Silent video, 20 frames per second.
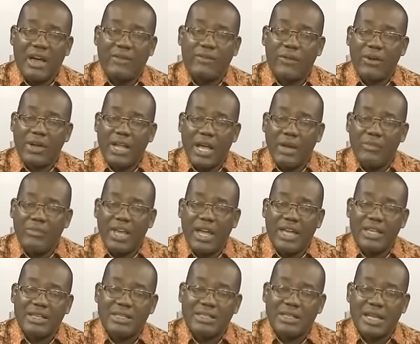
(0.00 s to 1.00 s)
for Gambia
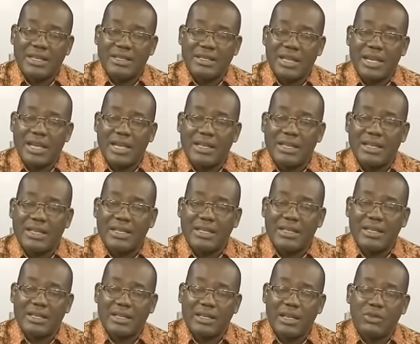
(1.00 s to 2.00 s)
is that
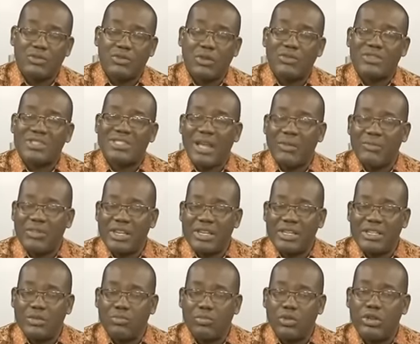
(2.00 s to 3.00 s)
in terms of
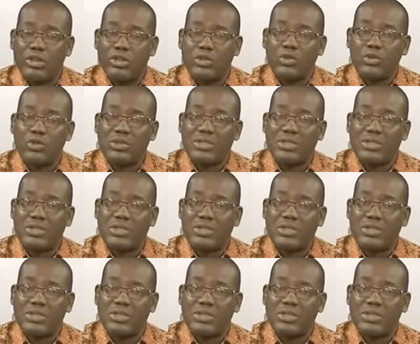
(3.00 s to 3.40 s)
stability, political